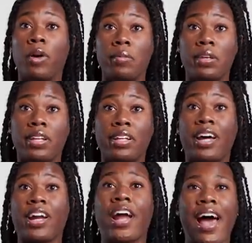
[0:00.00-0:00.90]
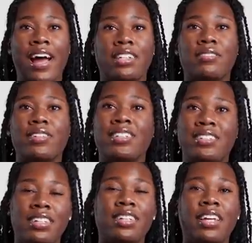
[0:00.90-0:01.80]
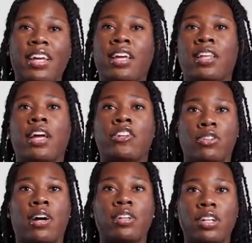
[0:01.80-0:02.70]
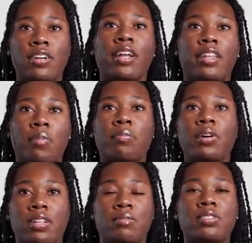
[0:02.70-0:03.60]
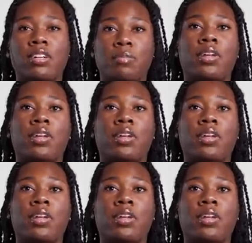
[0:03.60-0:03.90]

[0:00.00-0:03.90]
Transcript: women that are actively seeking and like trying to go out there and put themselves,